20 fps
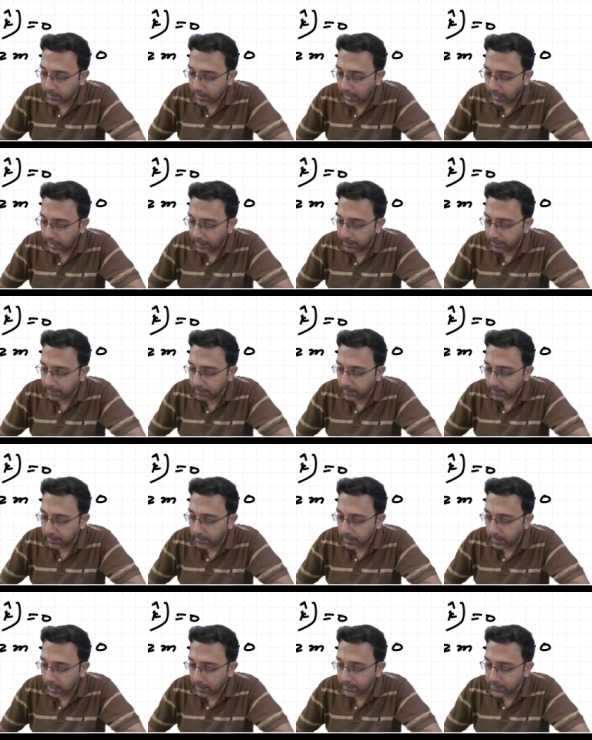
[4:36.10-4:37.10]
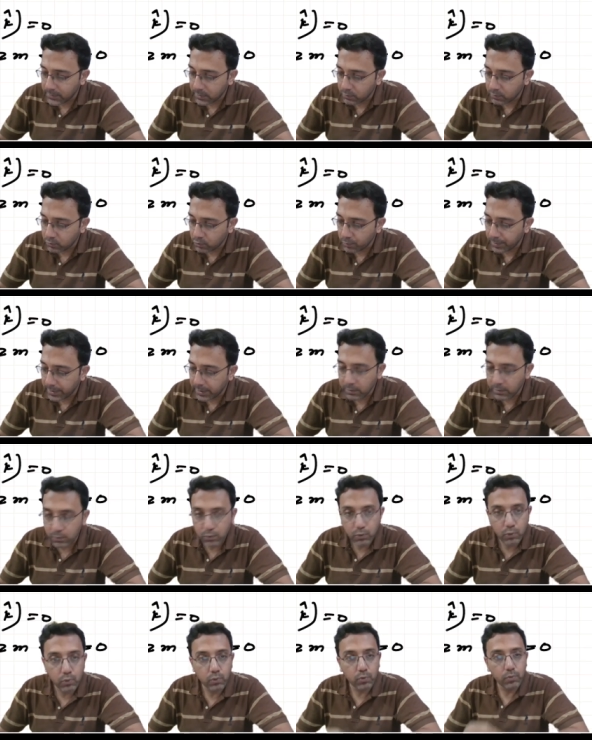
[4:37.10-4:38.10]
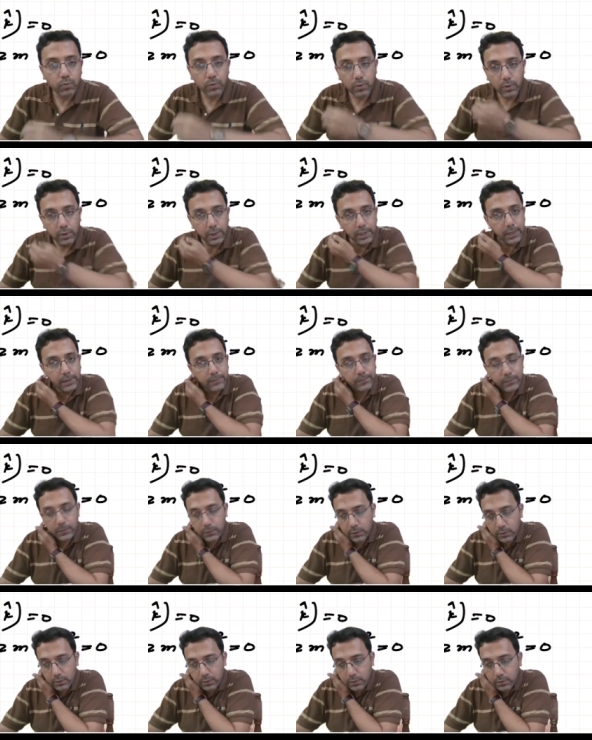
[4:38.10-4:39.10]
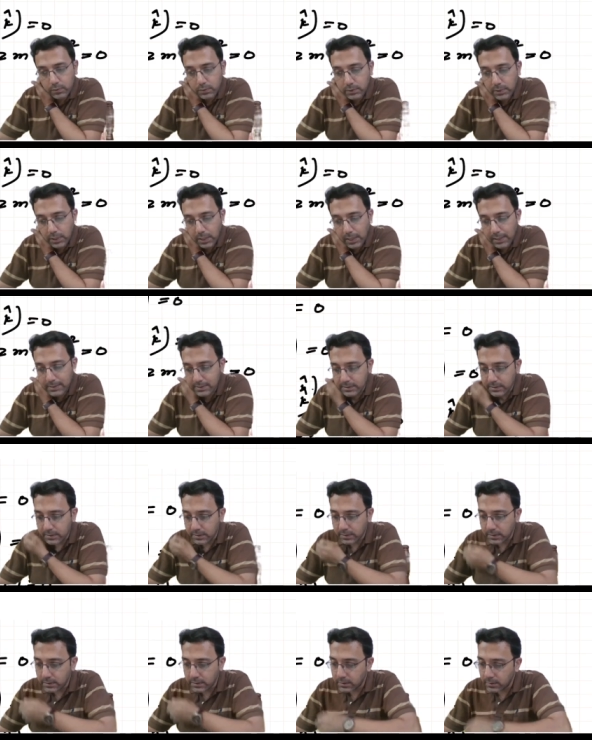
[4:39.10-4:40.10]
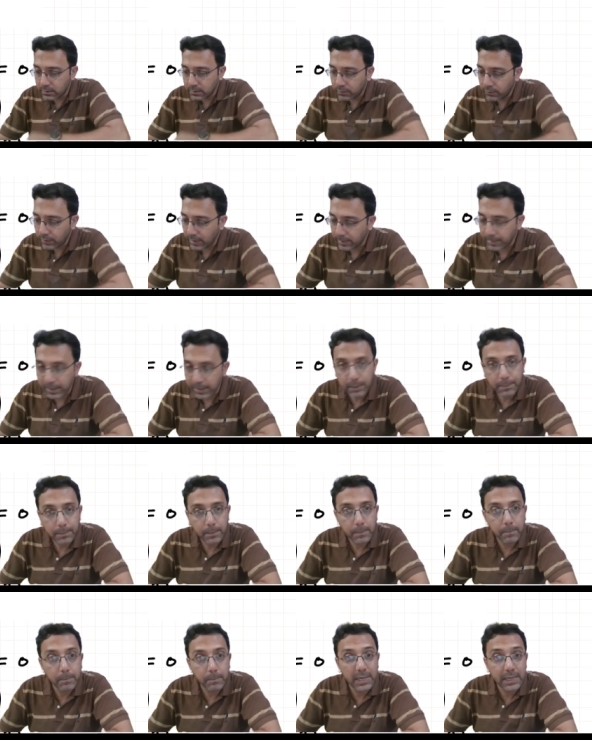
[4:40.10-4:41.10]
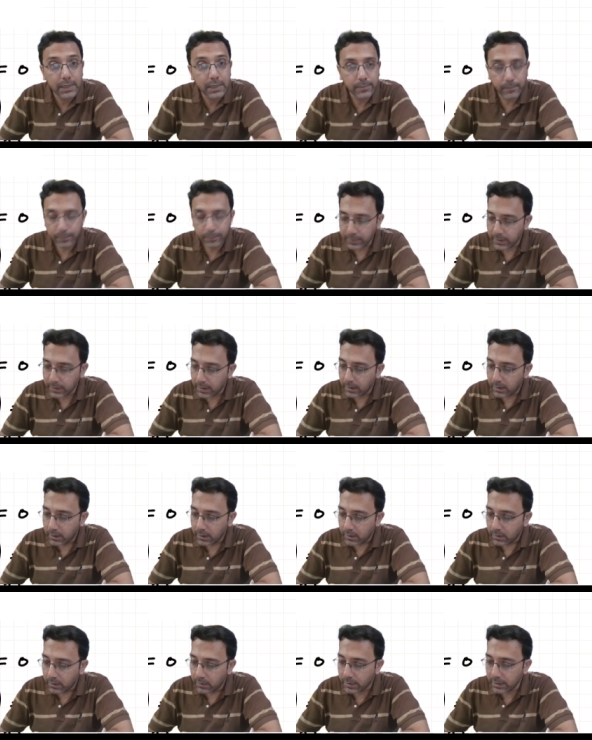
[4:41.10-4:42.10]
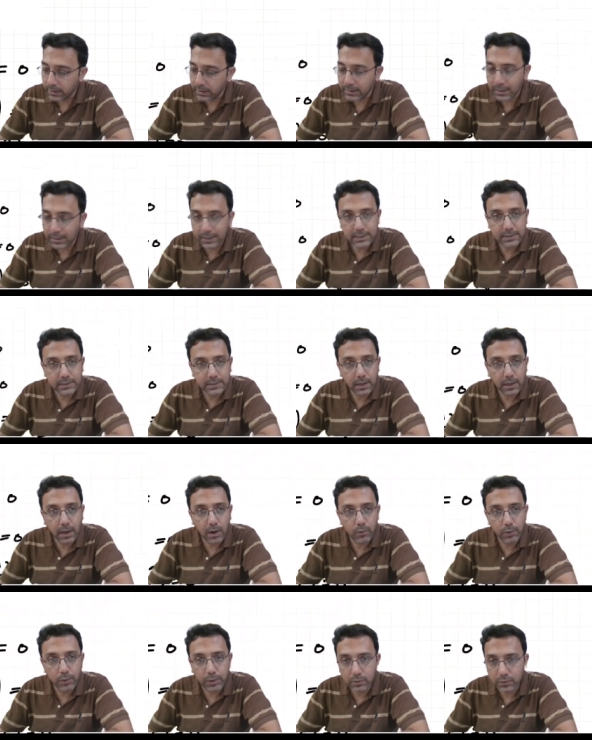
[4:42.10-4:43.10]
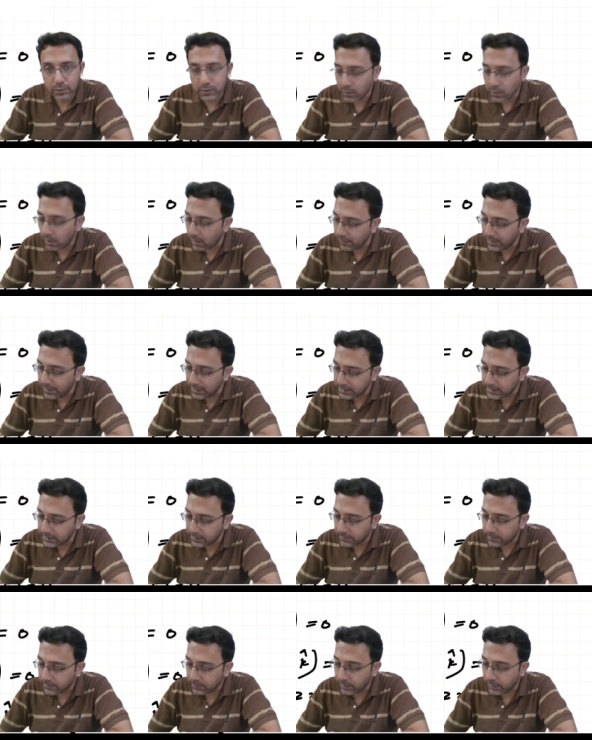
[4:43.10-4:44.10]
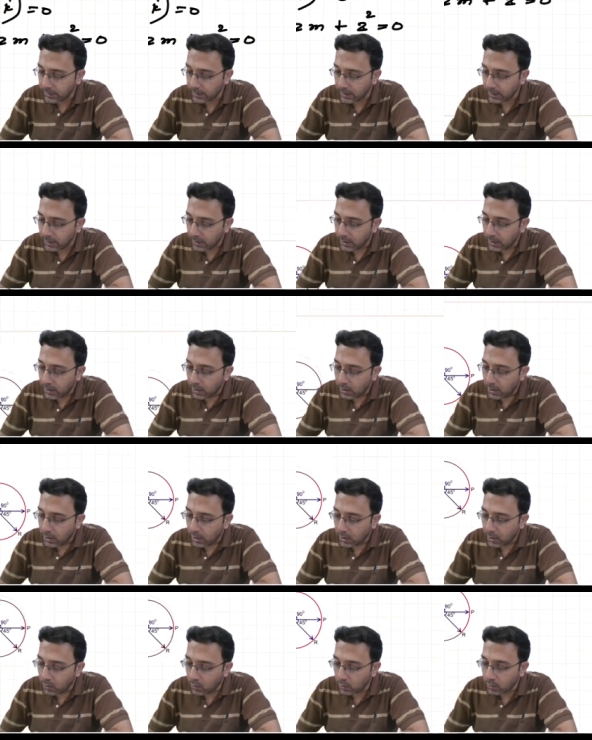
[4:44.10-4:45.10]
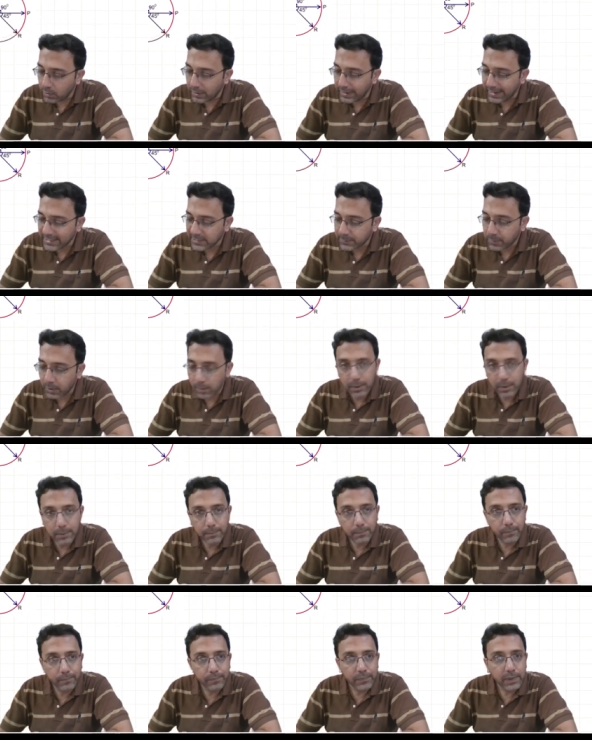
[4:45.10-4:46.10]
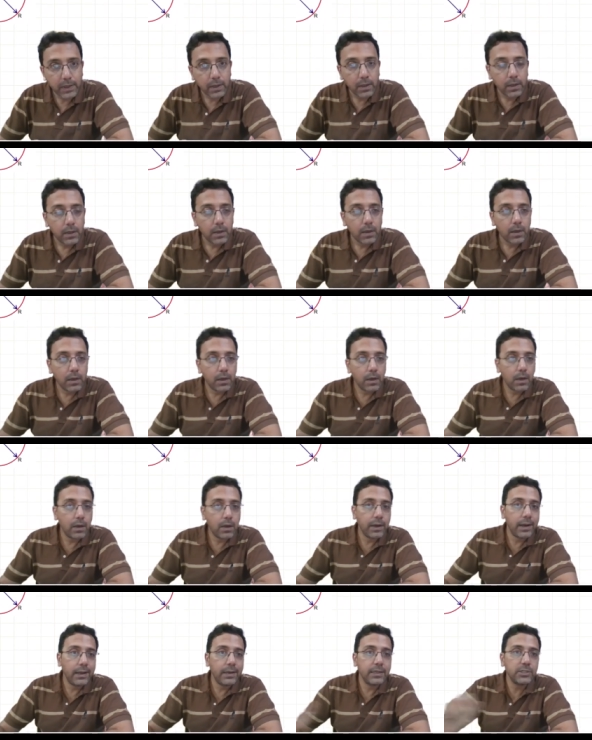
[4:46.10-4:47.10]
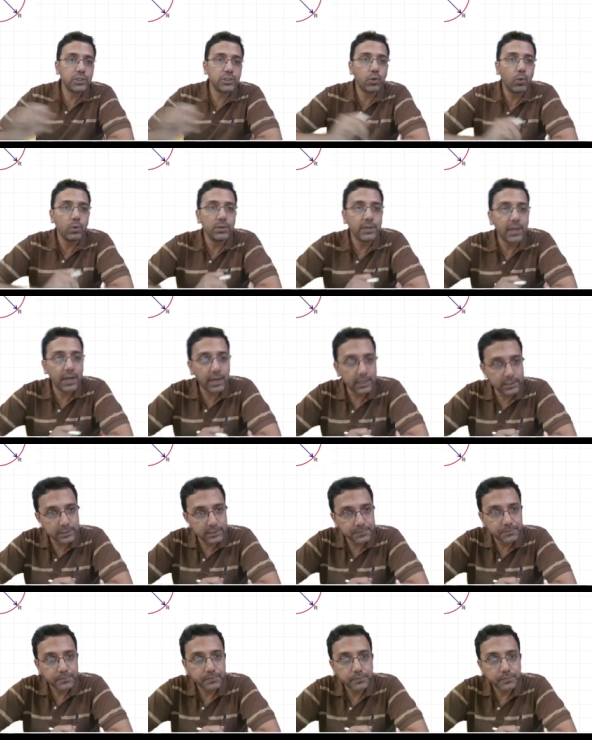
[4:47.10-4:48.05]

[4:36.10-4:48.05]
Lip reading: m comes out to be 2. Okay, so the answer will be B. Okay, that is how you solve it. We'll go to the next problem. It is shown that